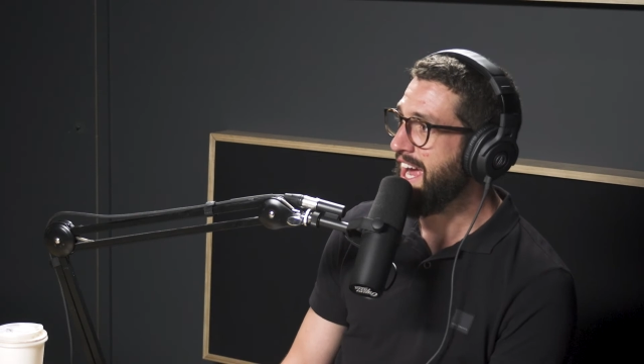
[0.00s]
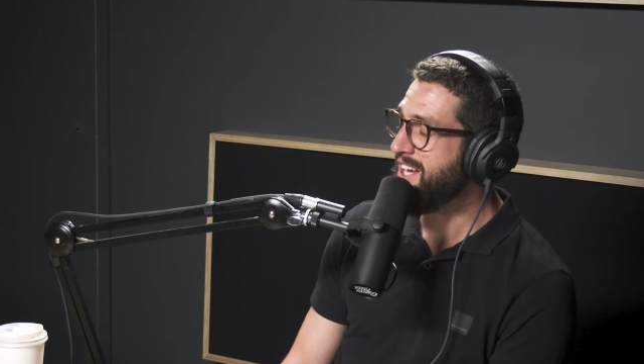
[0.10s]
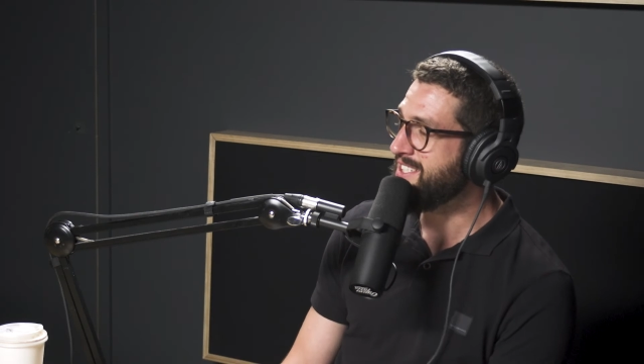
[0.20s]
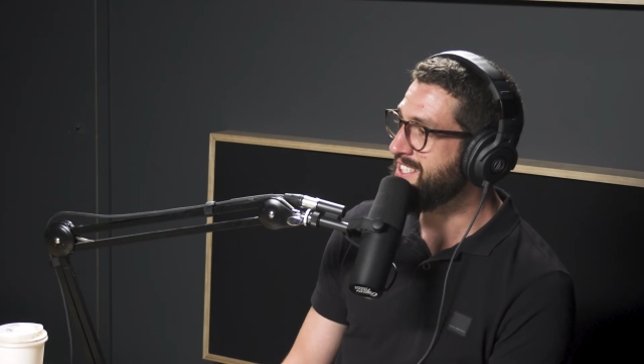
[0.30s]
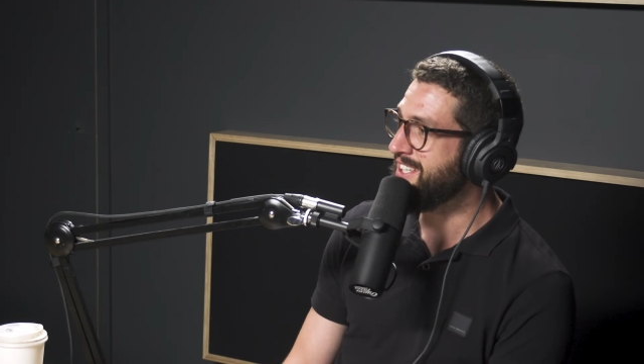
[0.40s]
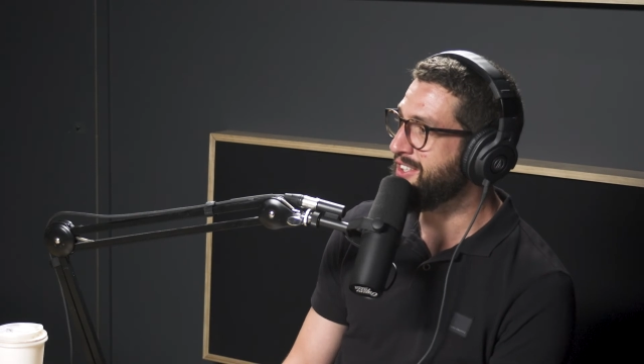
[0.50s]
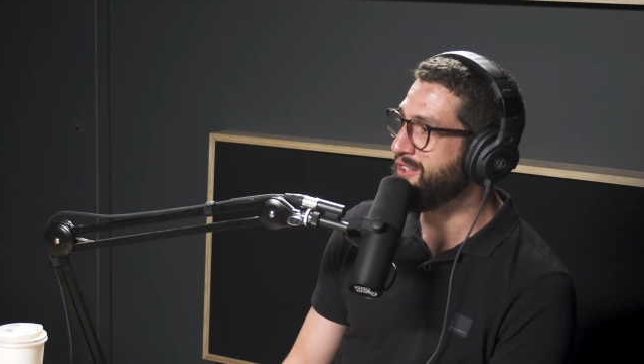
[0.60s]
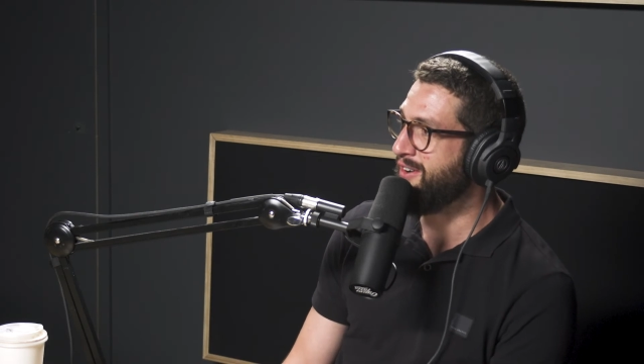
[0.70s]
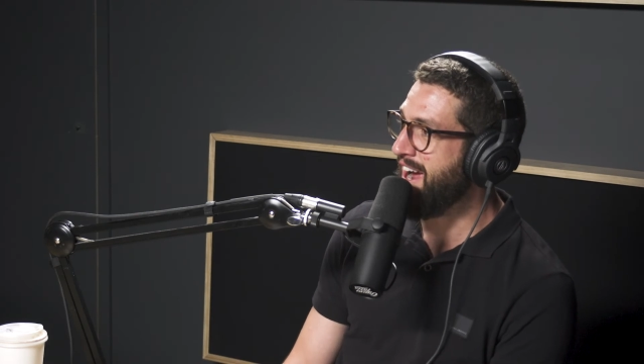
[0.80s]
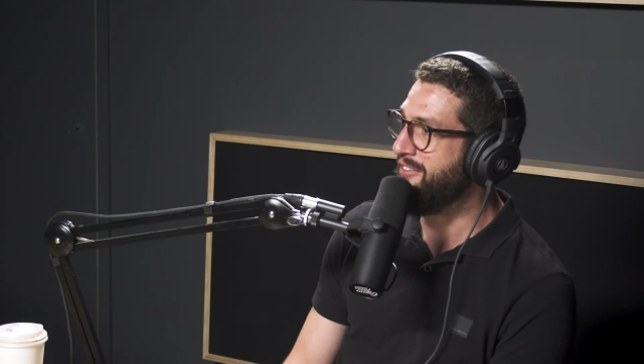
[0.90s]
But how's the
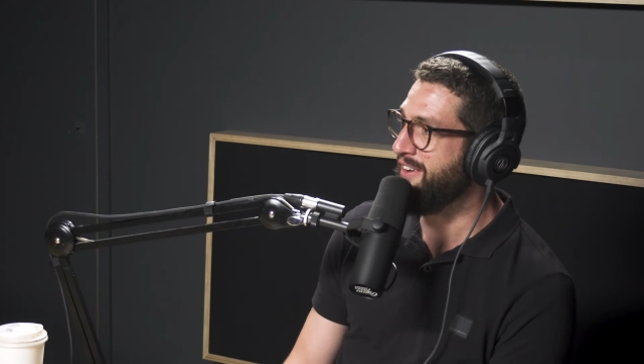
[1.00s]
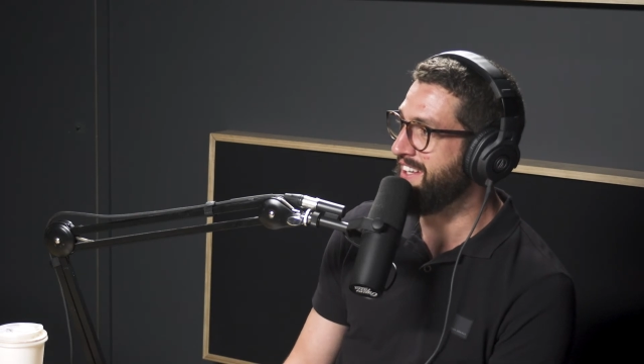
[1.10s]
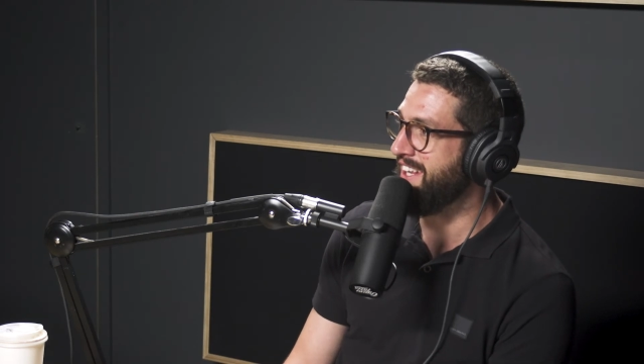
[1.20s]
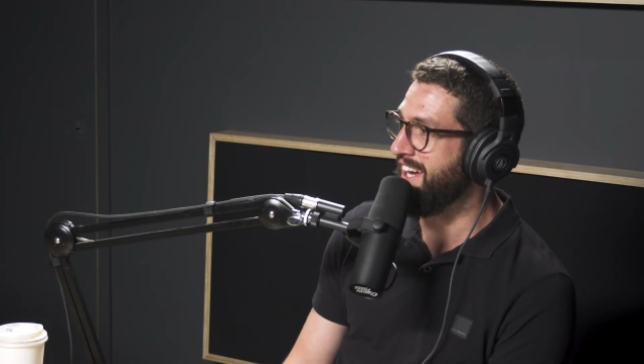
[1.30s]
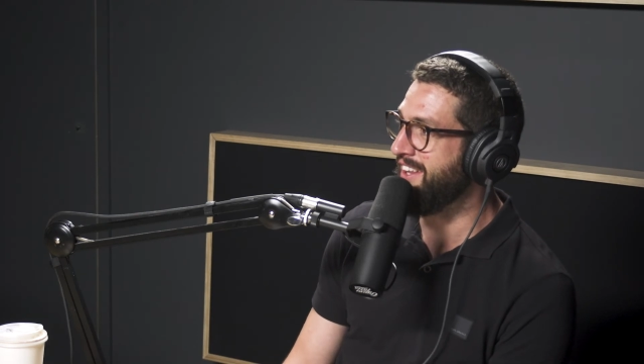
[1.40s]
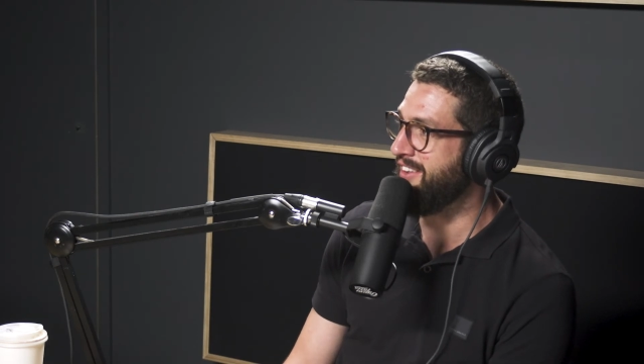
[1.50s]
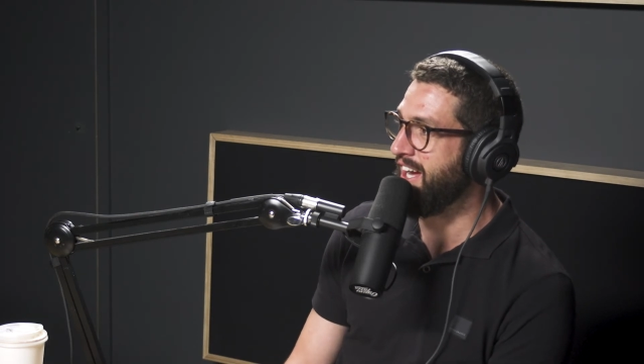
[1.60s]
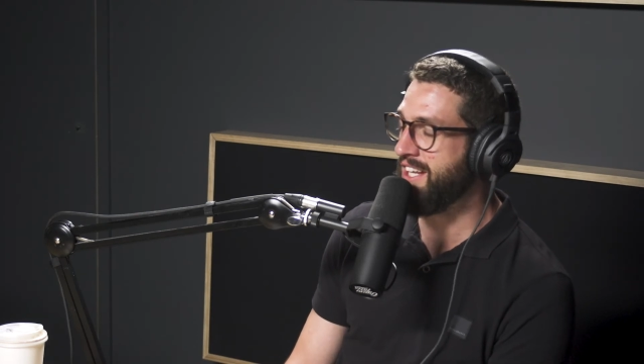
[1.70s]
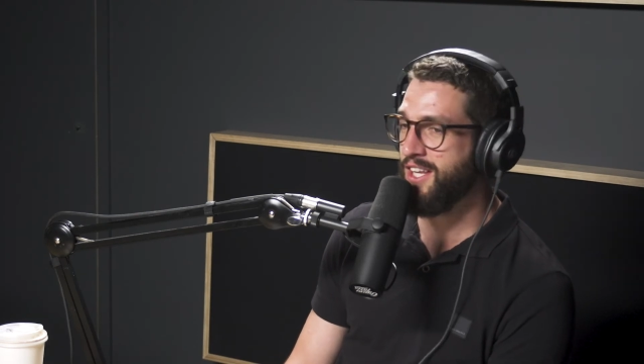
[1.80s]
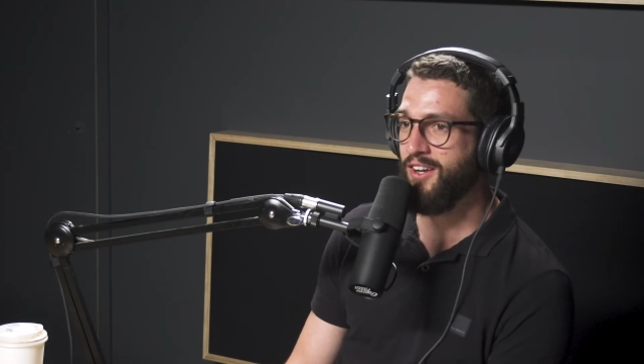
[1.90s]
traffic there,
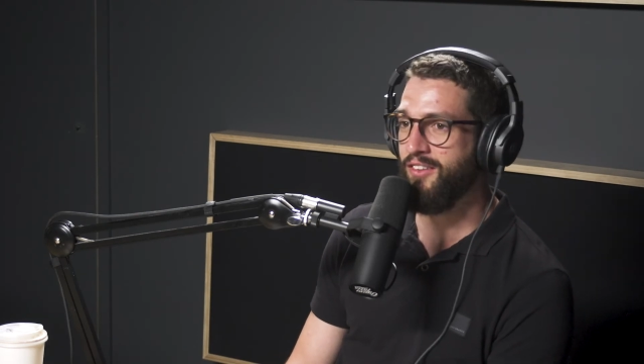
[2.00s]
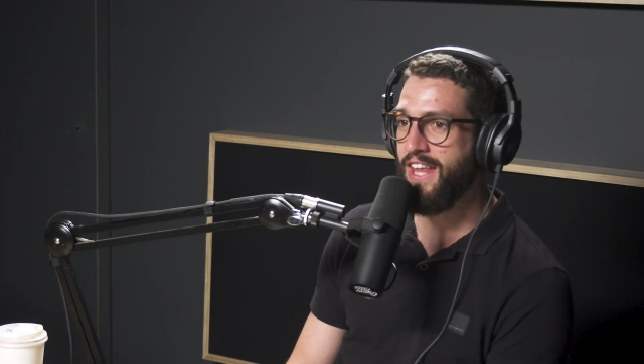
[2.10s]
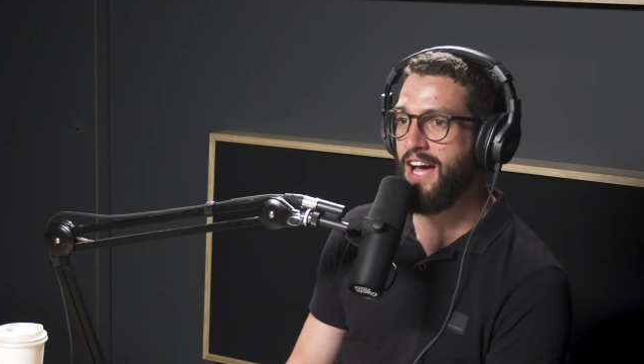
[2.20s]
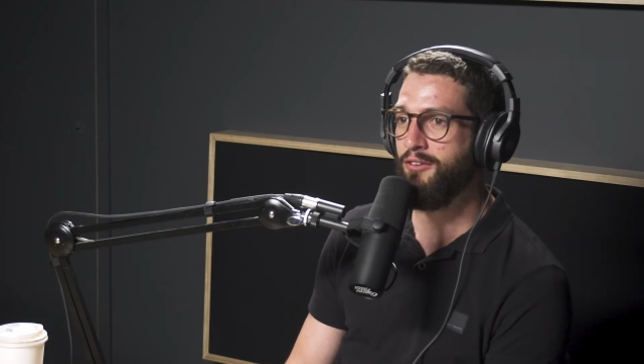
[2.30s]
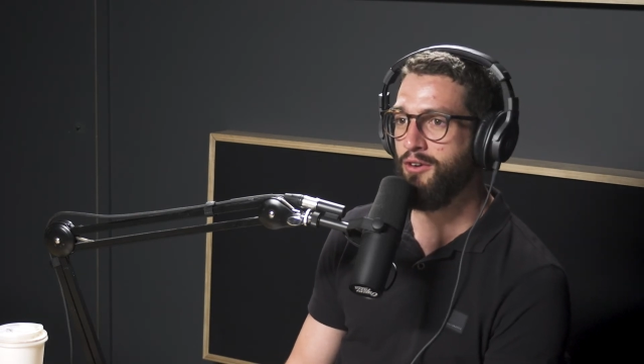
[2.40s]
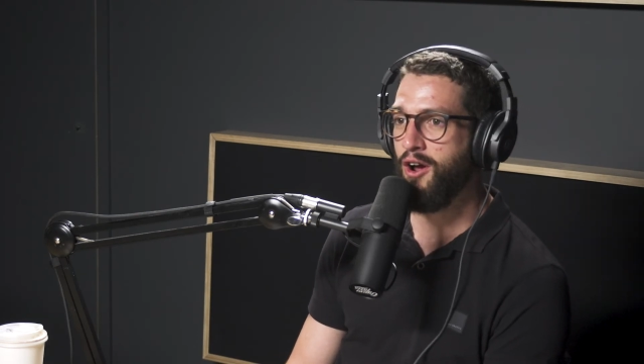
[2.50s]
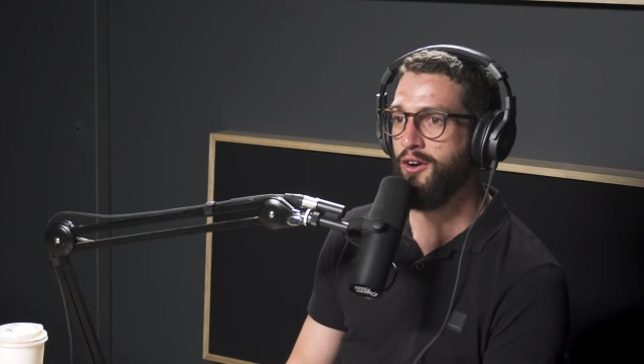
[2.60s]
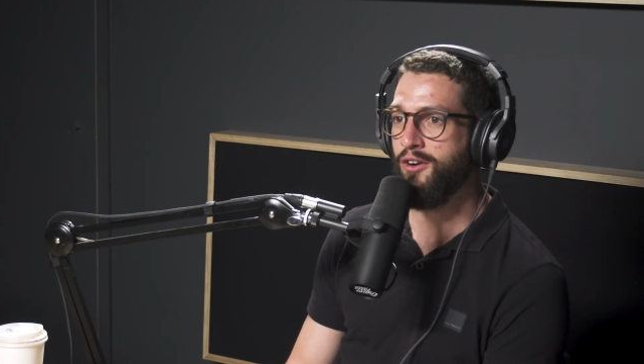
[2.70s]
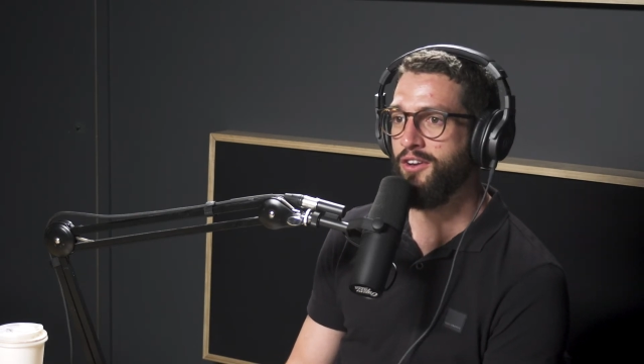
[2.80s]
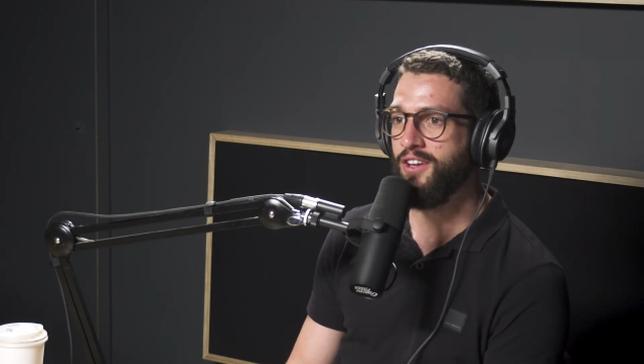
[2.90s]
like that
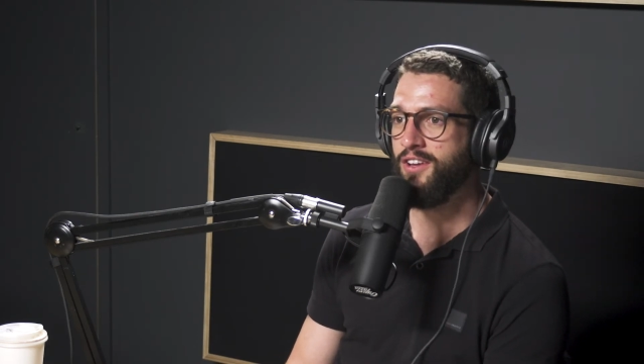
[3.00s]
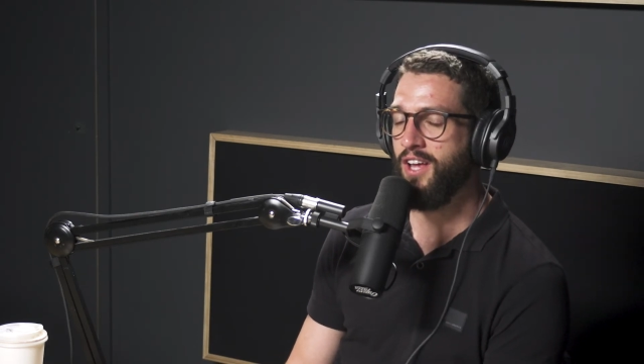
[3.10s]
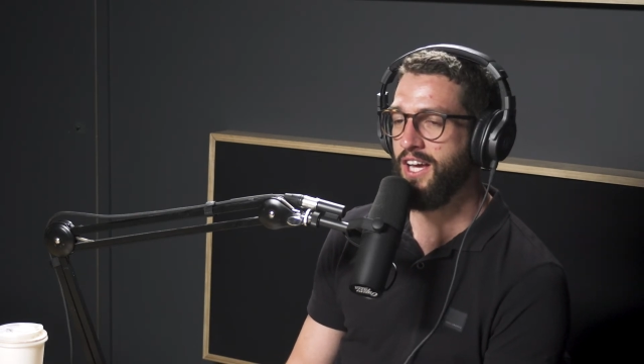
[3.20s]
road?